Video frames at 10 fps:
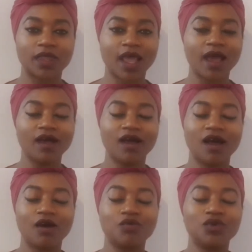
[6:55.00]
That
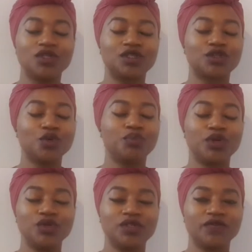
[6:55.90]
was so
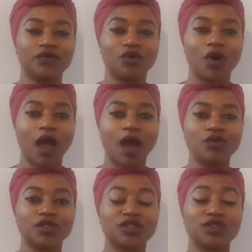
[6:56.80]
beautiful. I
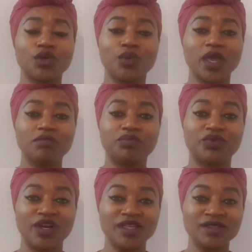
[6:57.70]
was so
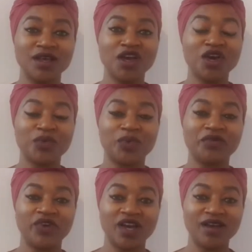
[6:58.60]
impressed
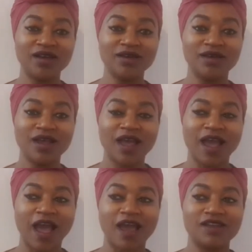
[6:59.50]
with her,
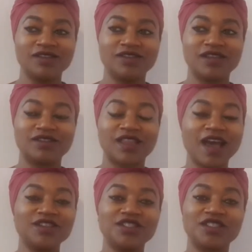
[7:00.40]
and that